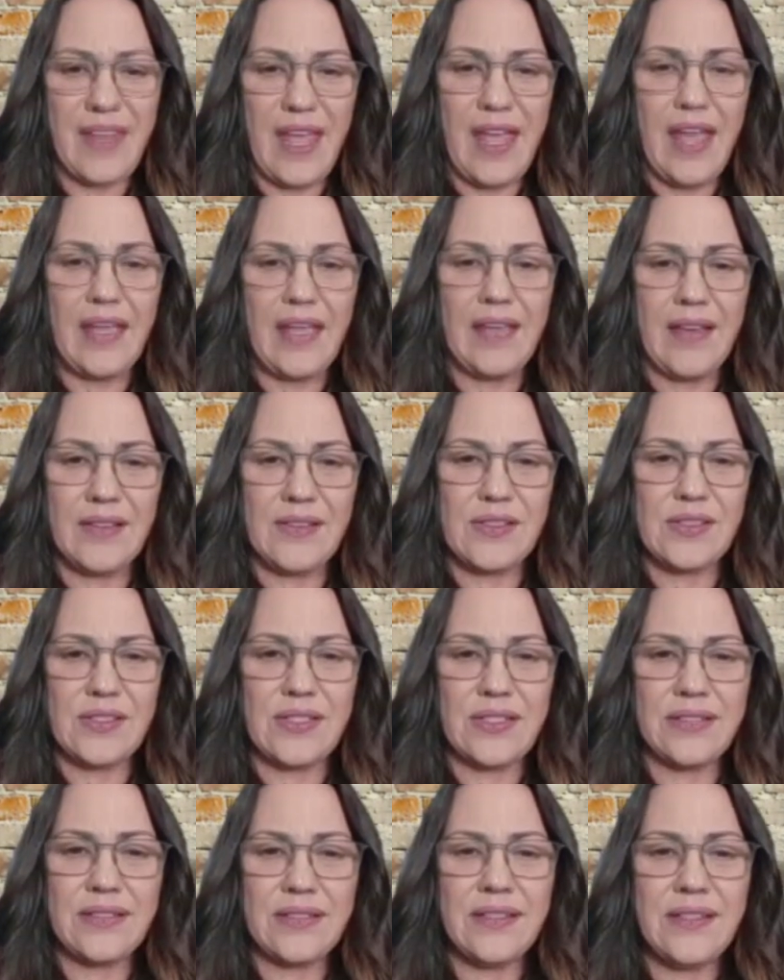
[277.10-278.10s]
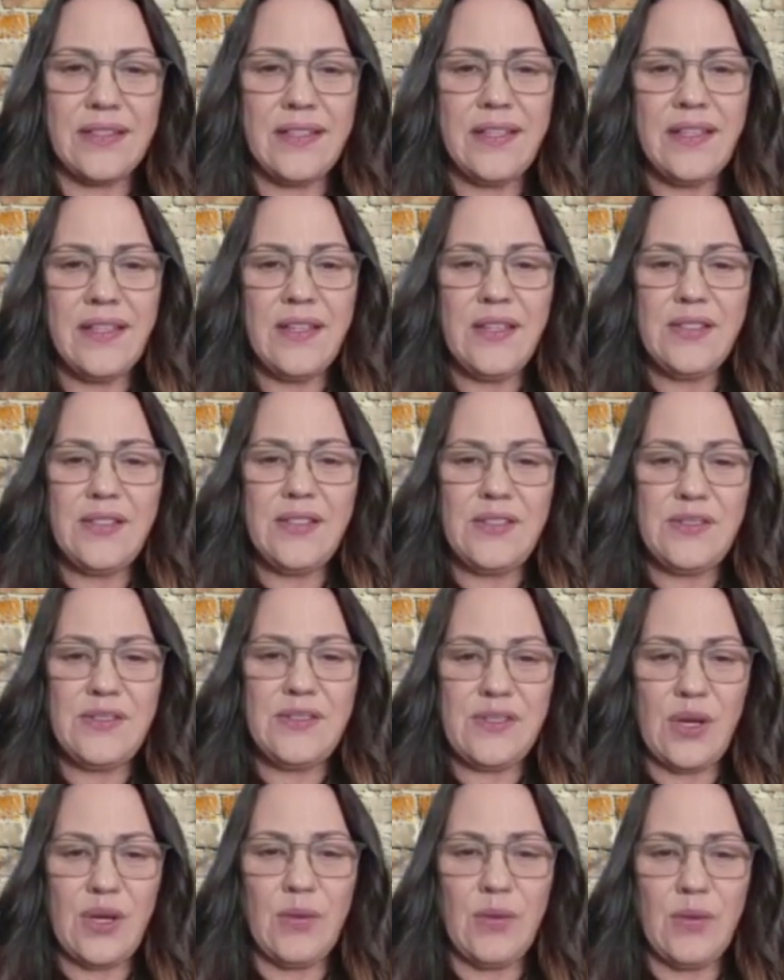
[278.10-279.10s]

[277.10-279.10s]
I gotcha. So,